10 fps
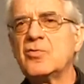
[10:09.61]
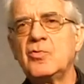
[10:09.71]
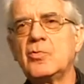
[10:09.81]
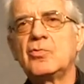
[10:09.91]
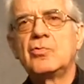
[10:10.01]

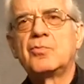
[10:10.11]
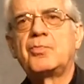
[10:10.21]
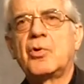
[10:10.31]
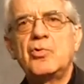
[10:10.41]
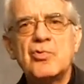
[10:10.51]
You
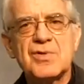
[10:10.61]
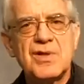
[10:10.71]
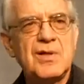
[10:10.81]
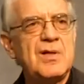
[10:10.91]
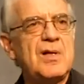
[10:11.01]
produce
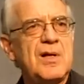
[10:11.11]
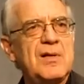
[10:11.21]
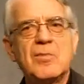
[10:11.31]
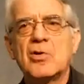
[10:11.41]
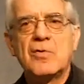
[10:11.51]

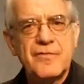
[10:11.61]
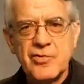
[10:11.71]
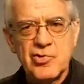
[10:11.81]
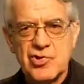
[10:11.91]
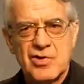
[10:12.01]
incredible
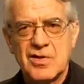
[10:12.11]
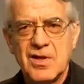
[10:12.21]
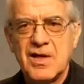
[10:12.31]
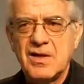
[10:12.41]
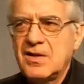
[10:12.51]
confusion,
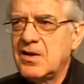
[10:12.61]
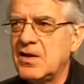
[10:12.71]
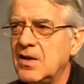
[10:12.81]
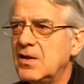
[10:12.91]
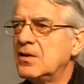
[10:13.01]
and
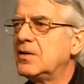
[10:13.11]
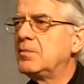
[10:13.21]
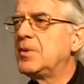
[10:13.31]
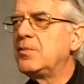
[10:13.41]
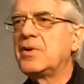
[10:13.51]
the
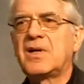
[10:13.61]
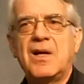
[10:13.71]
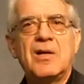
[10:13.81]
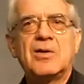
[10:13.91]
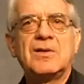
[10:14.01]
people
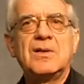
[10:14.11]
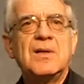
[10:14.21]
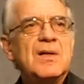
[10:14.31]
cannot